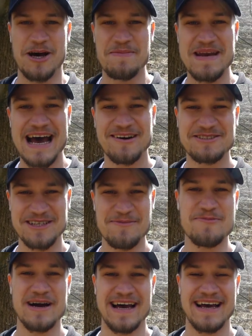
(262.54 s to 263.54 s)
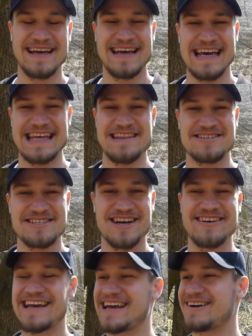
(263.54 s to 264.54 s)
I'm now somewhere in the
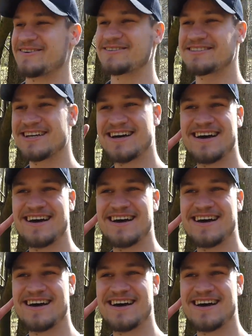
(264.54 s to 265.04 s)
Surrey Hills